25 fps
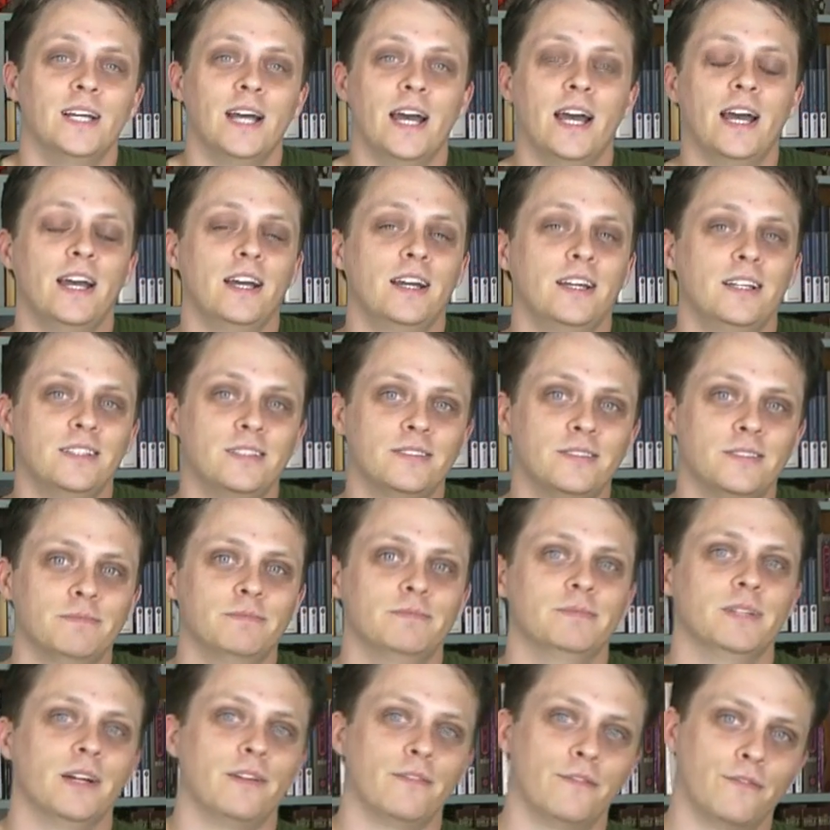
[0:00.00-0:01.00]
And
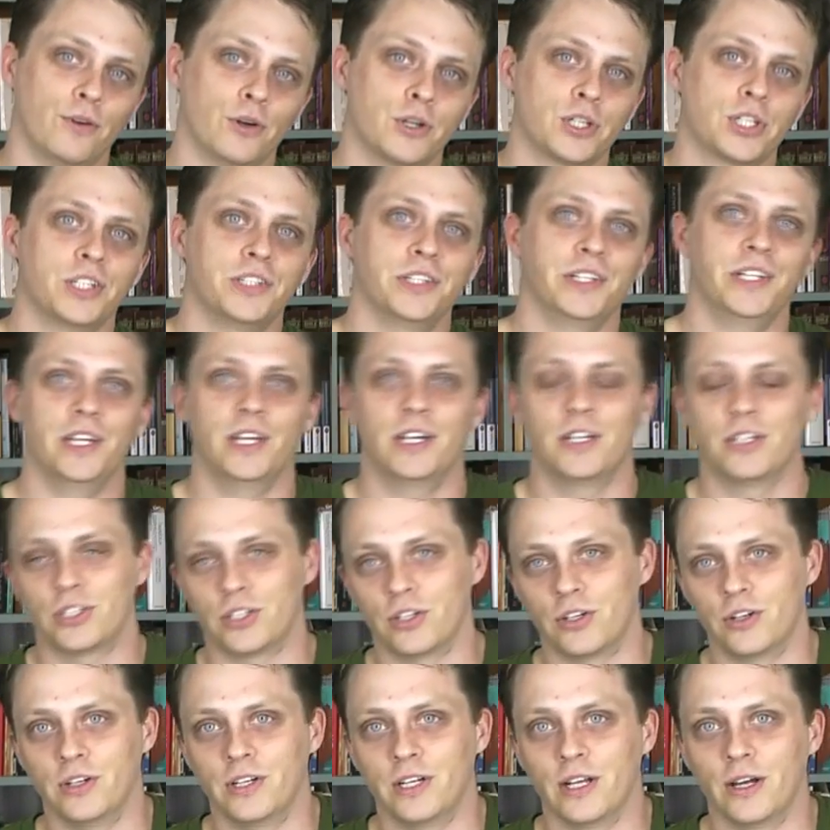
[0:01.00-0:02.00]
unfortunately, it
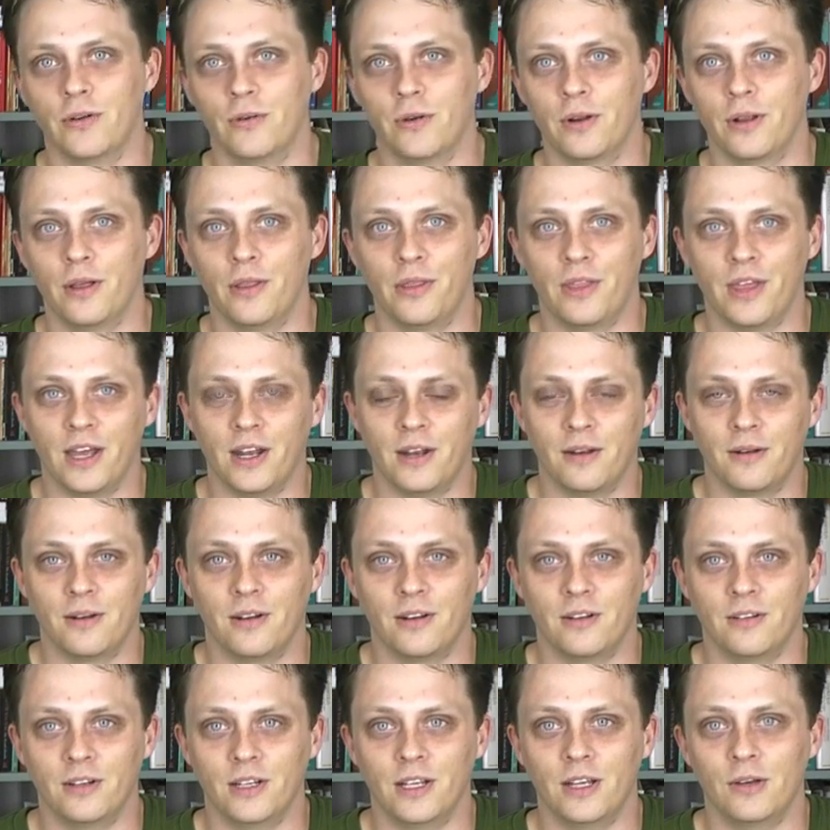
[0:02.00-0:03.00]
turned out that
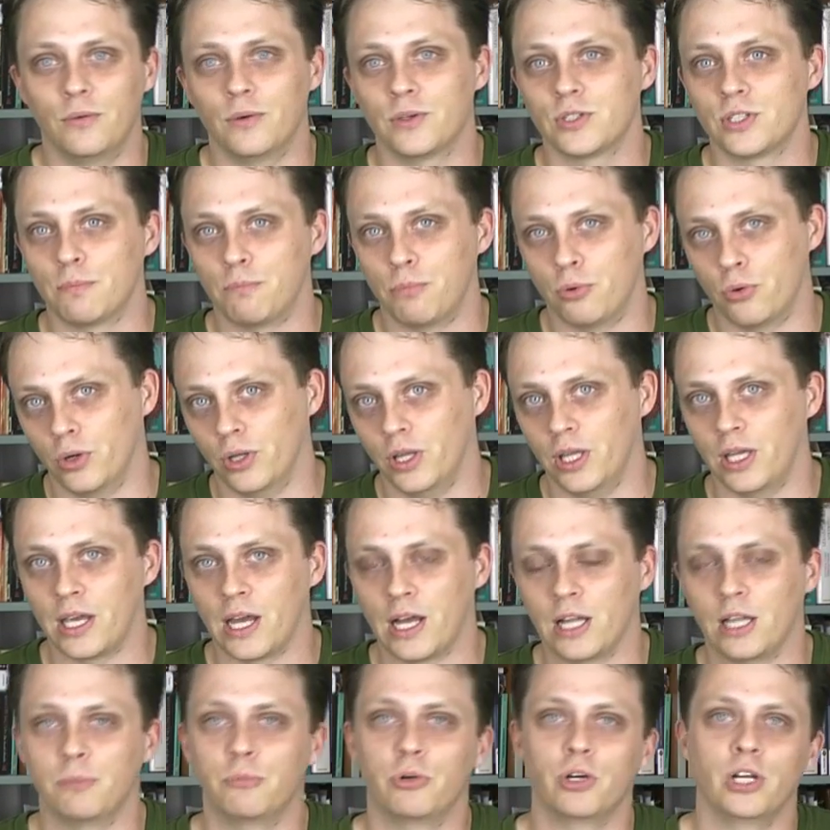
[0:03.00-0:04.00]
it was a poorly
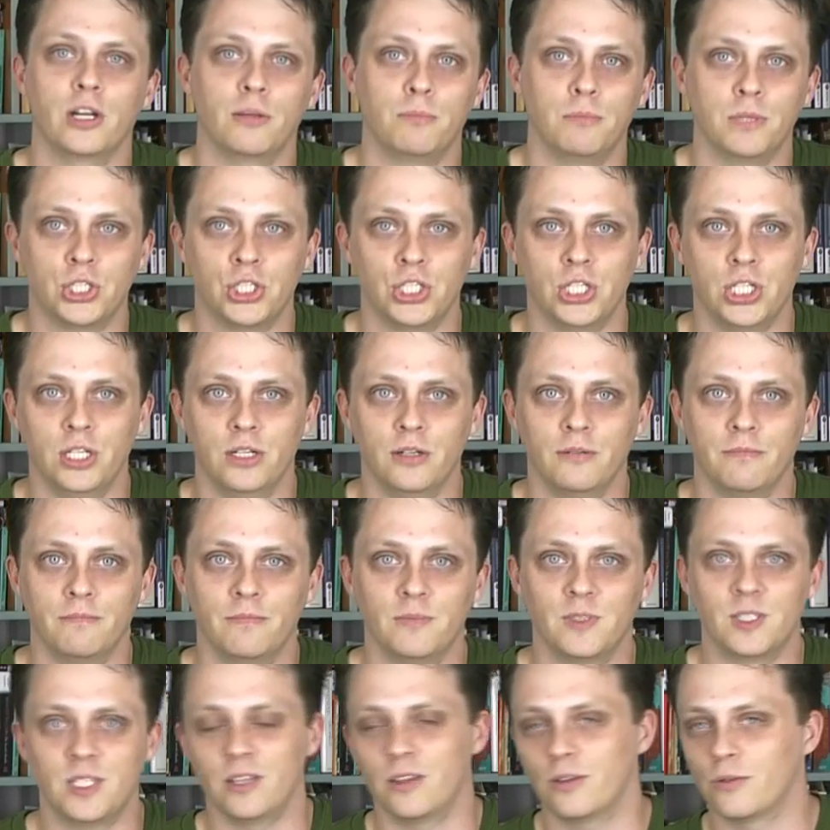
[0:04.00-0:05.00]
calibrated machine.
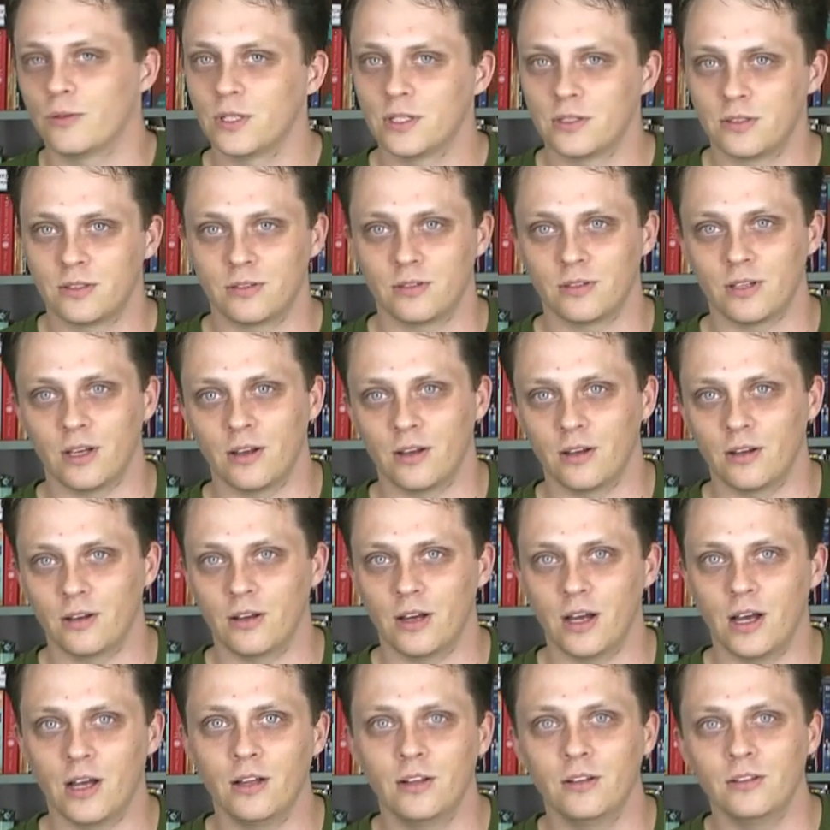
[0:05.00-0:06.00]
See, there was
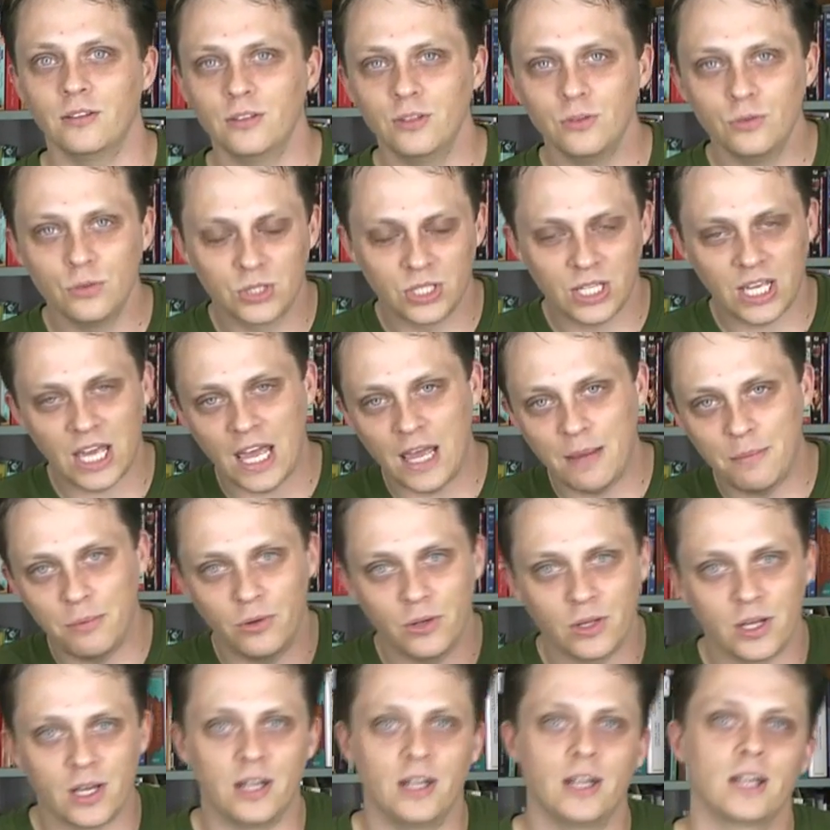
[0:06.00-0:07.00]
a loose
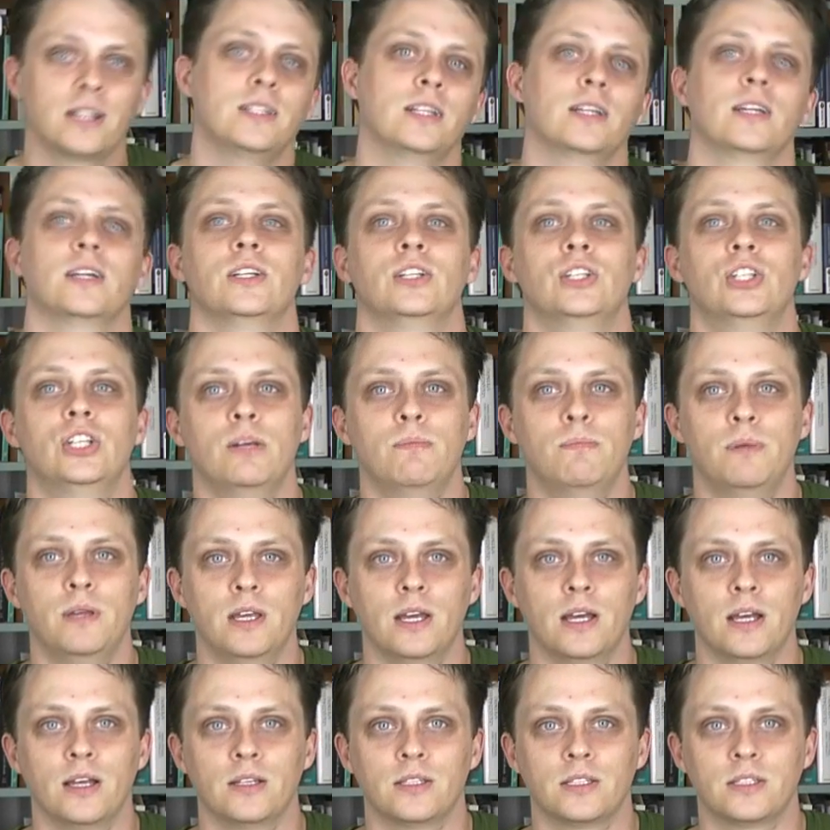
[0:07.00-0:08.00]
cable connecting a
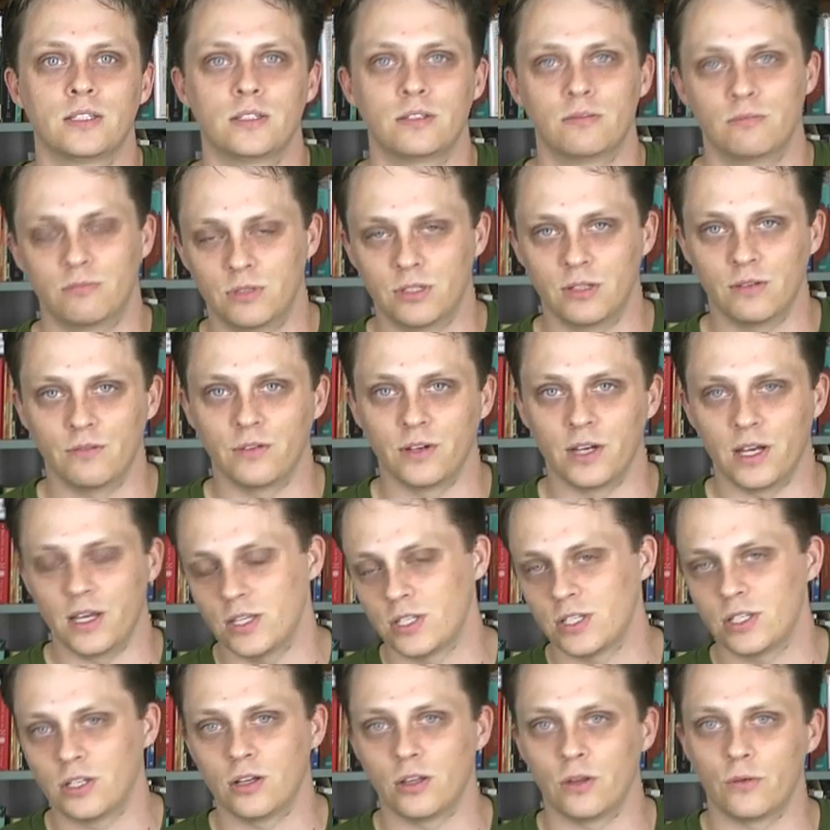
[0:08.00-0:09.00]
GPS
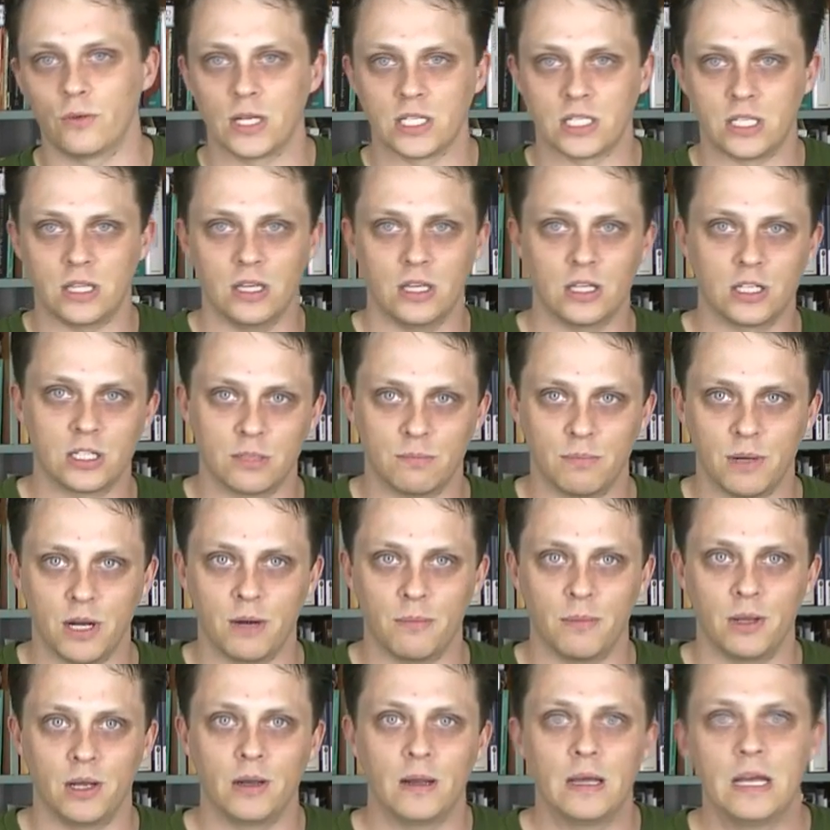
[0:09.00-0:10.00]
device to the rest of the
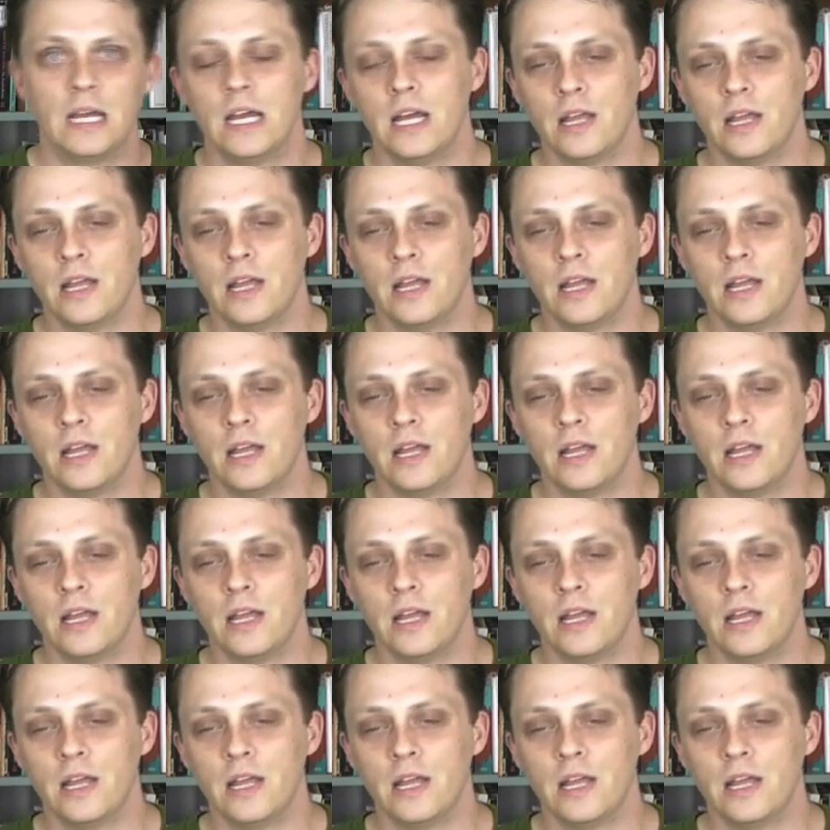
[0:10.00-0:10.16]
experiment.